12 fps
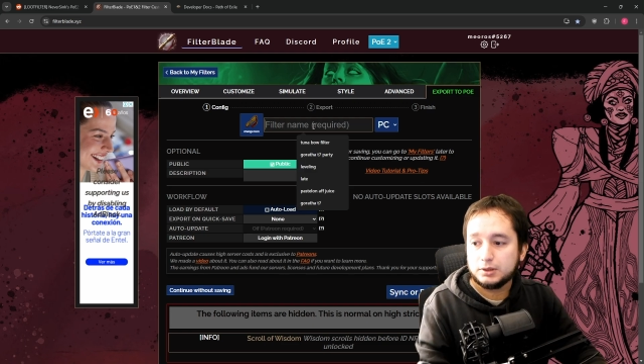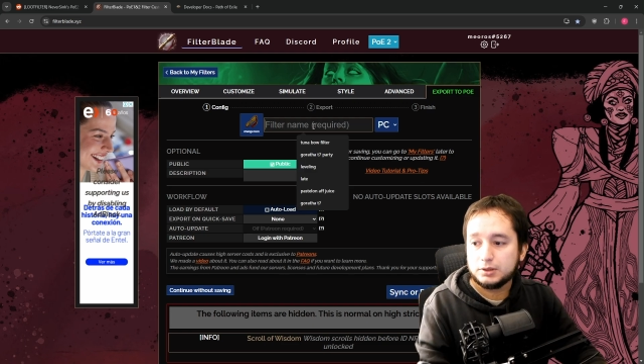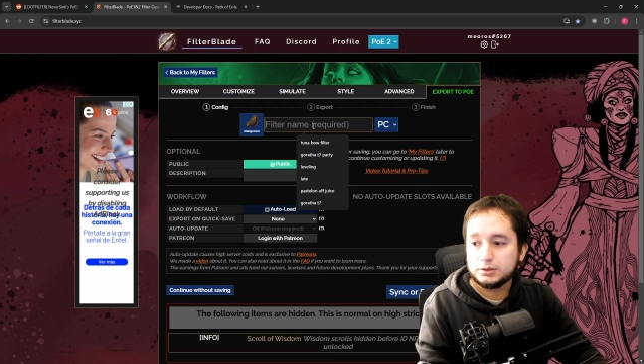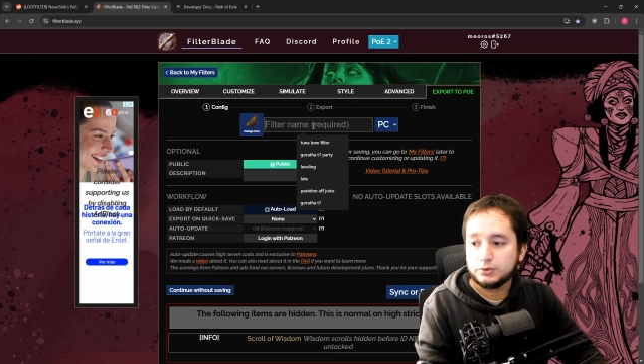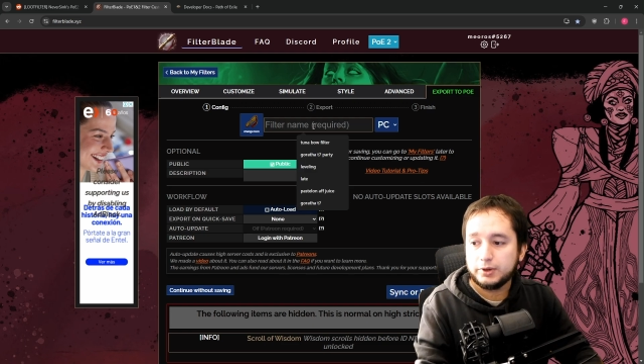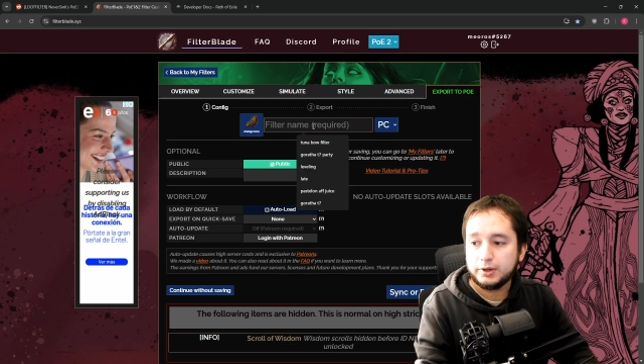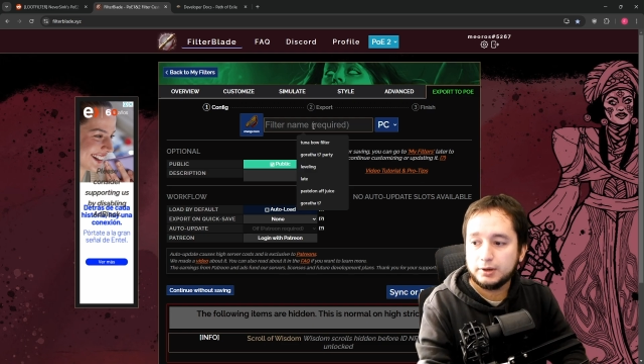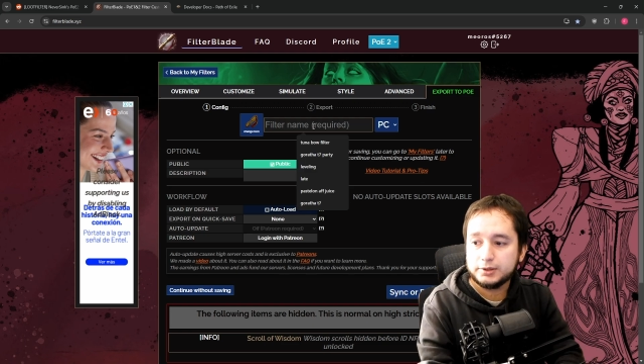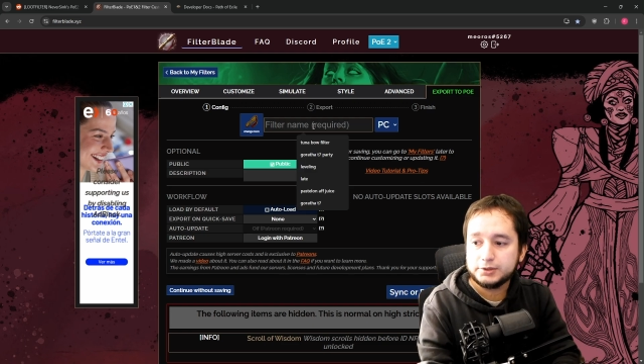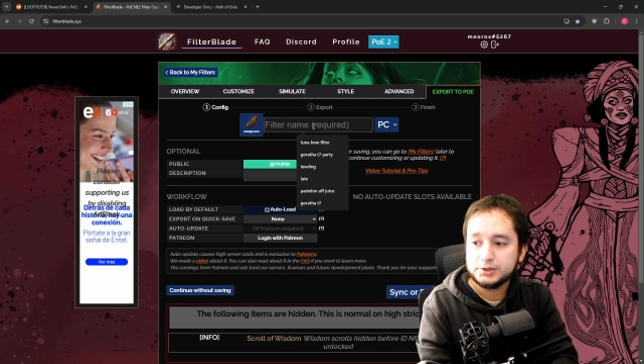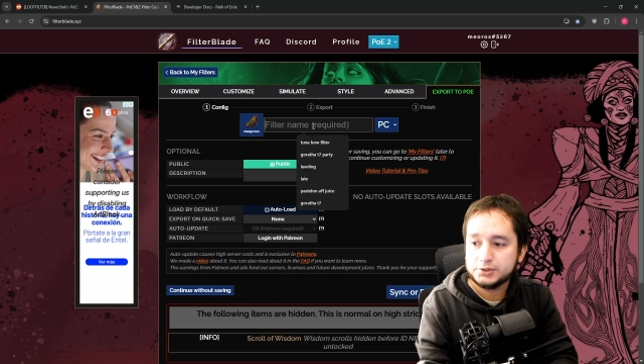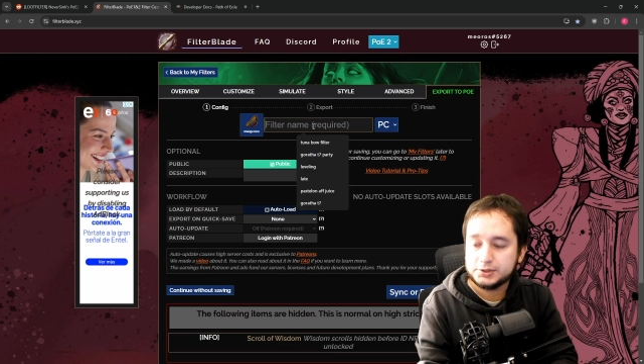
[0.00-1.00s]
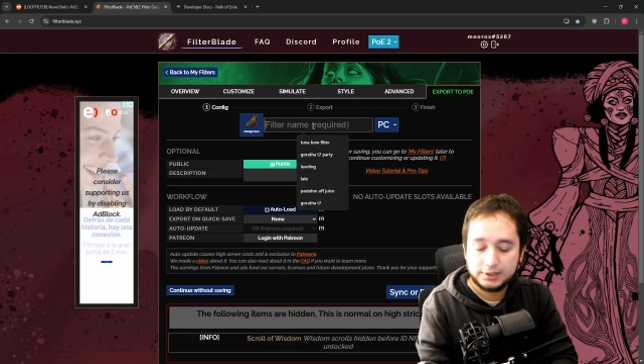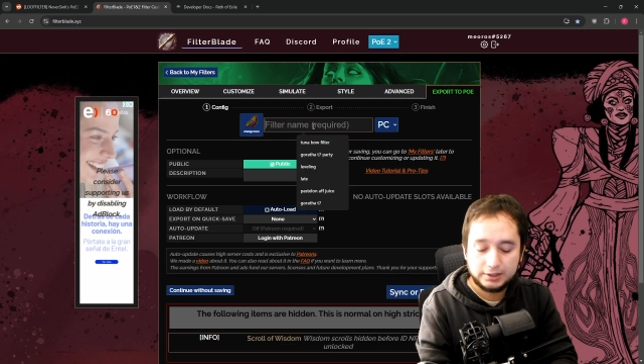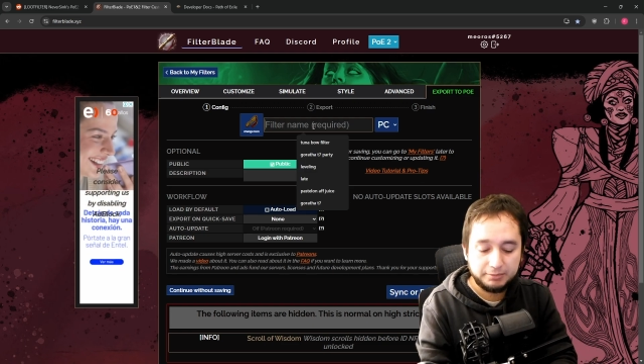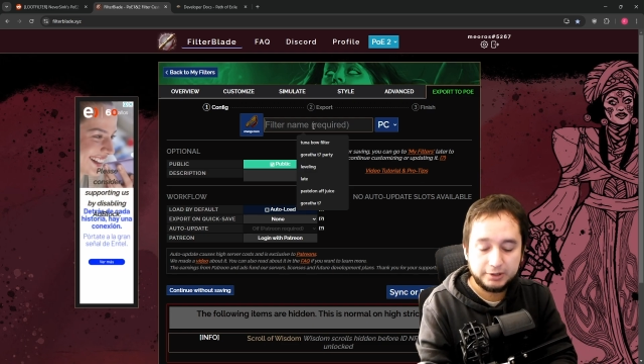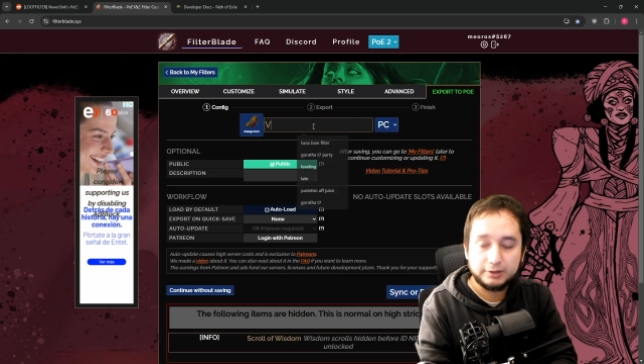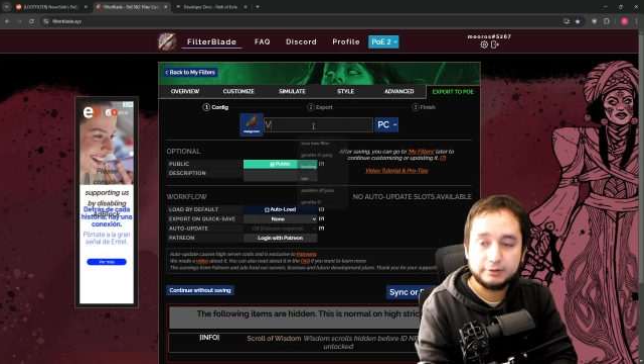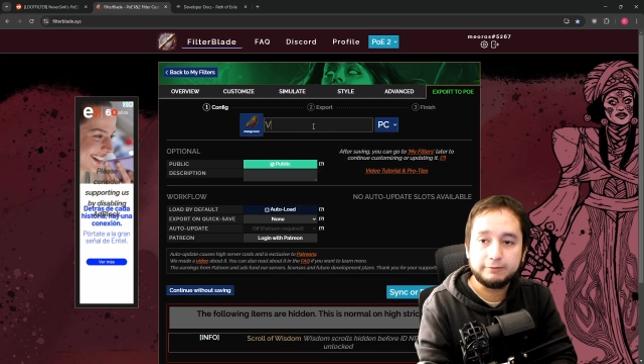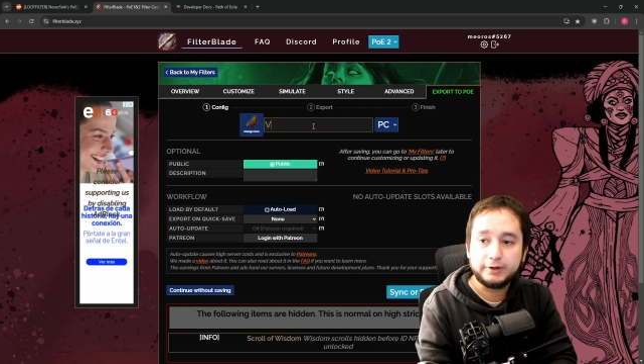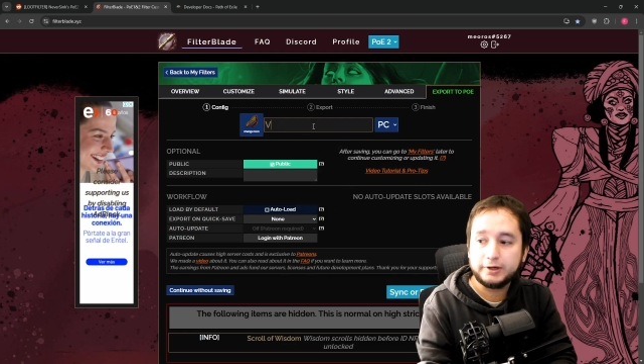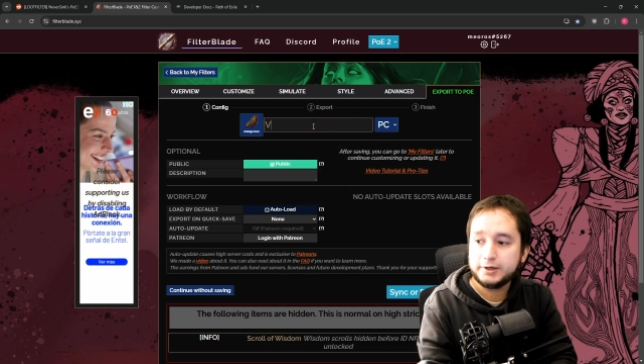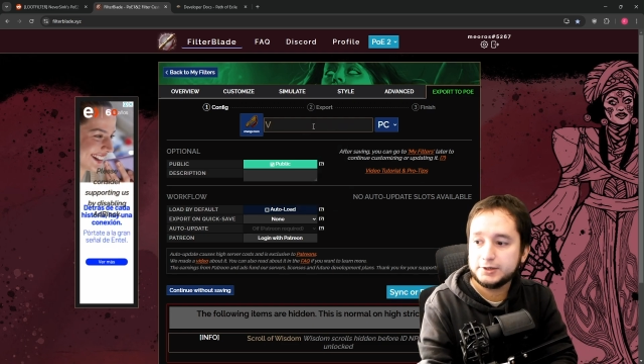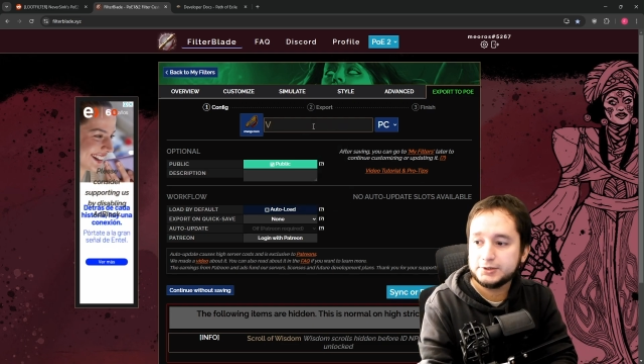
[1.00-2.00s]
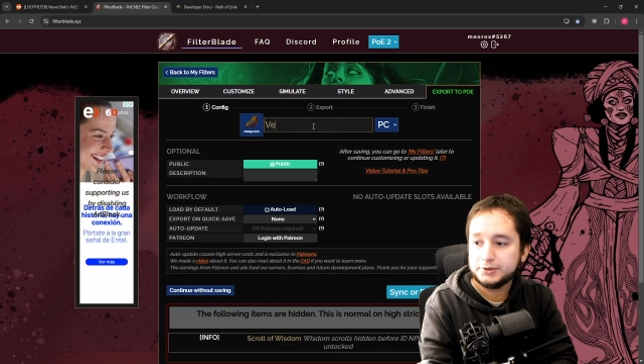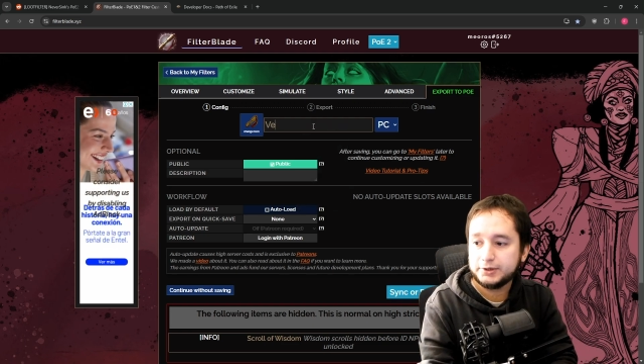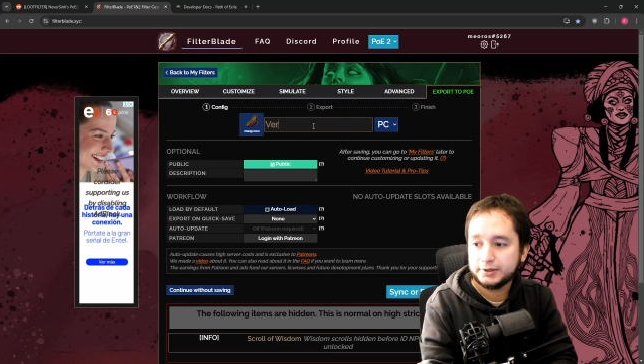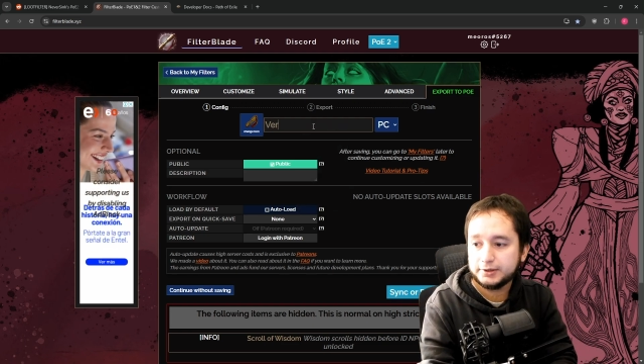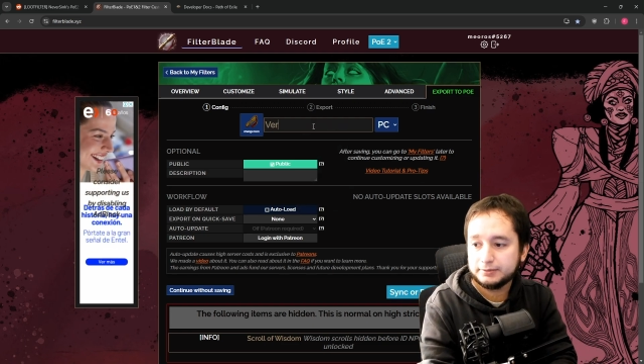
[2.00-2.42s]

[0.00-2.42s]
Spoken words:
So here I'll just name it very strict.